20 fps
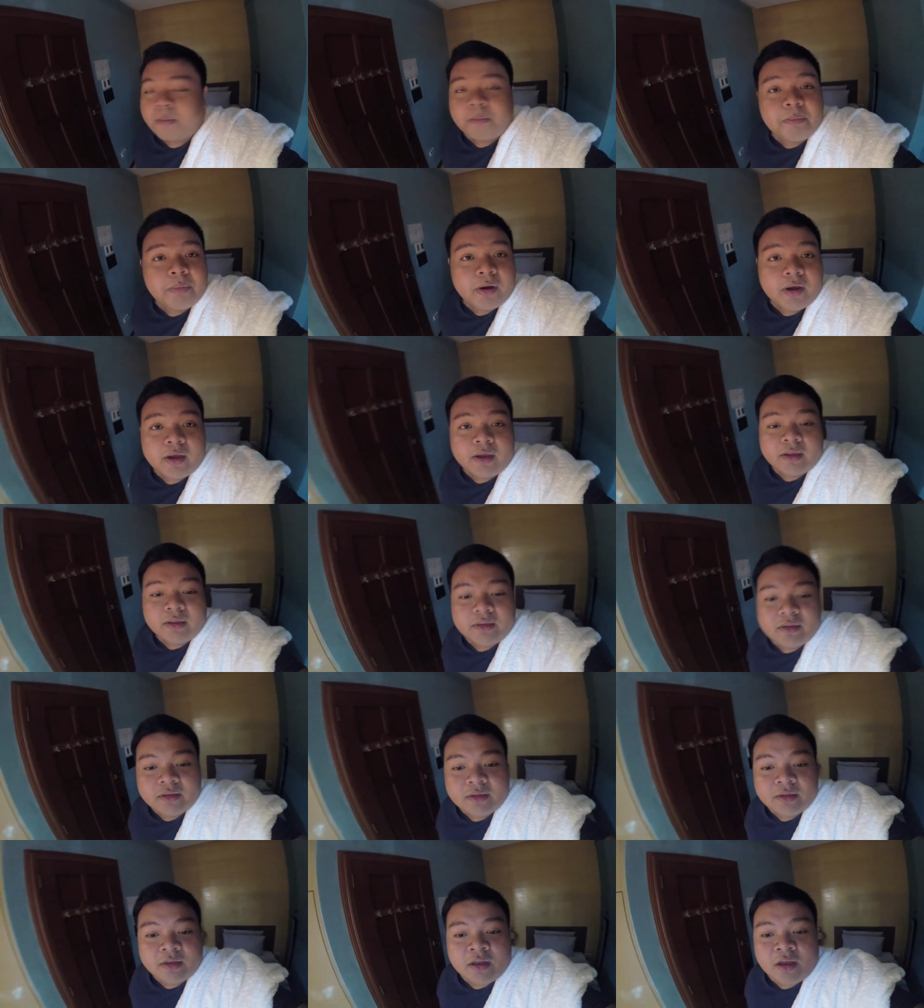But
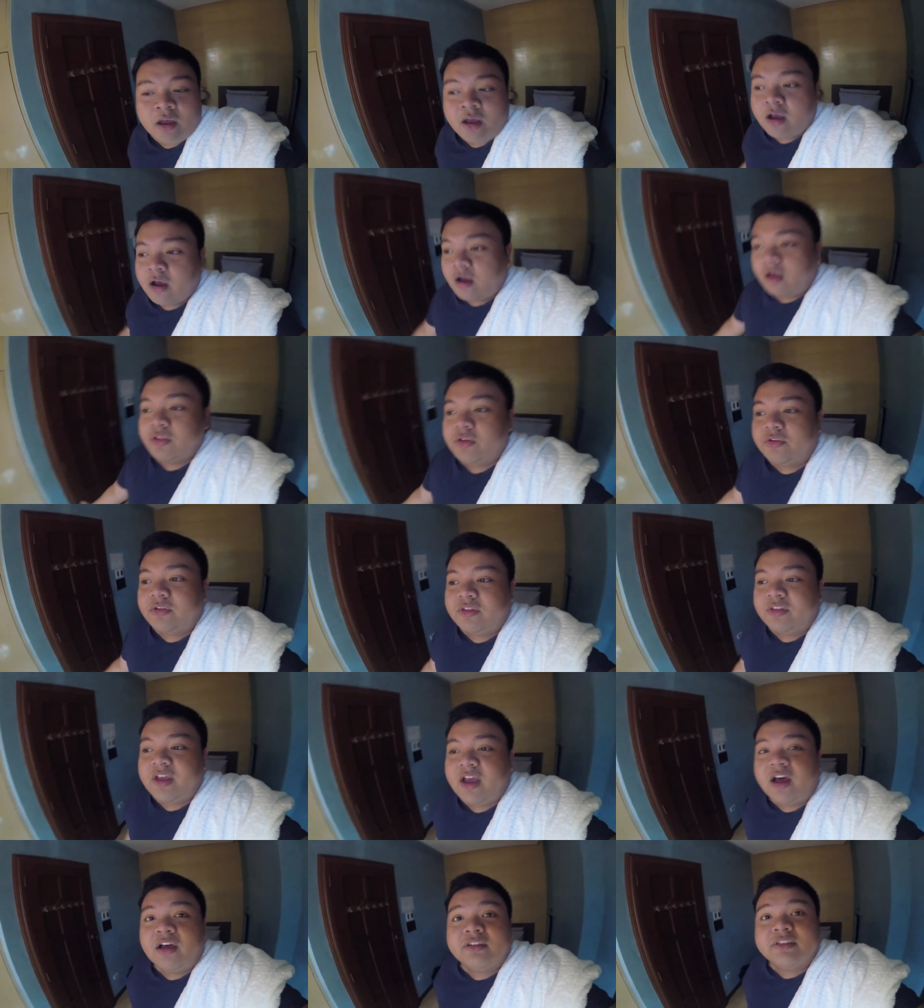other than
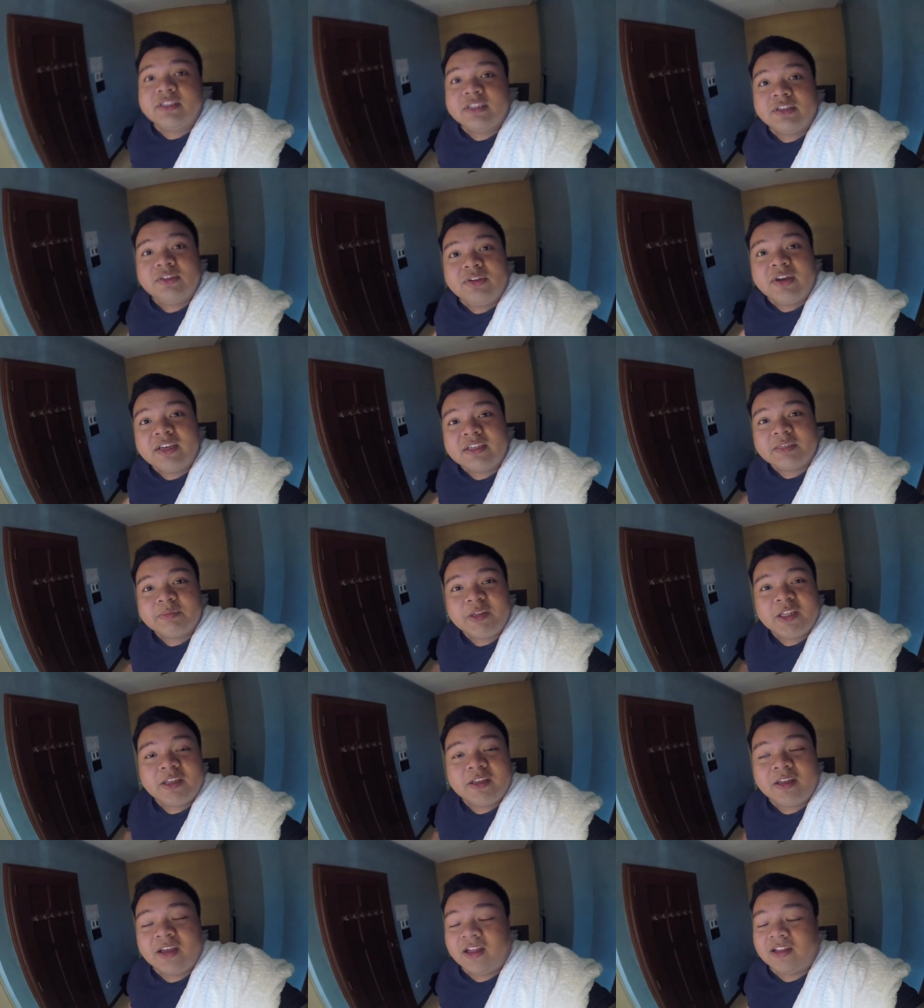that, I'll see you guys.
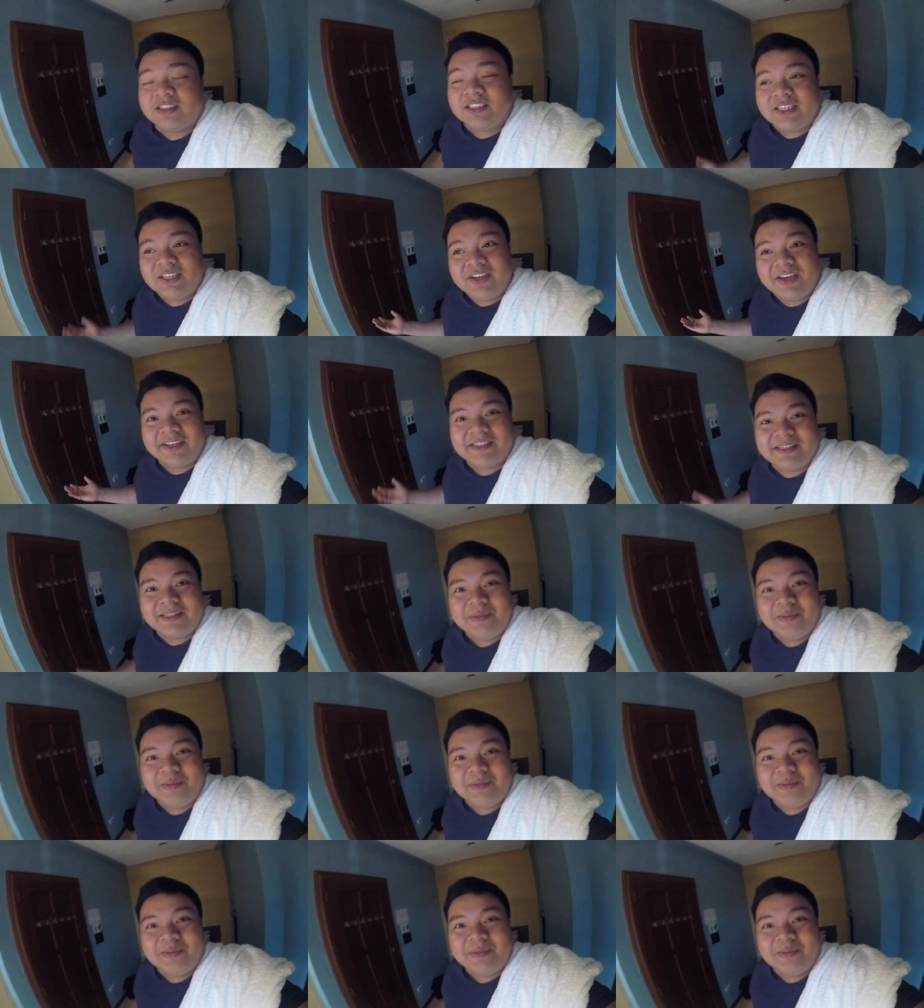I'll see you guys in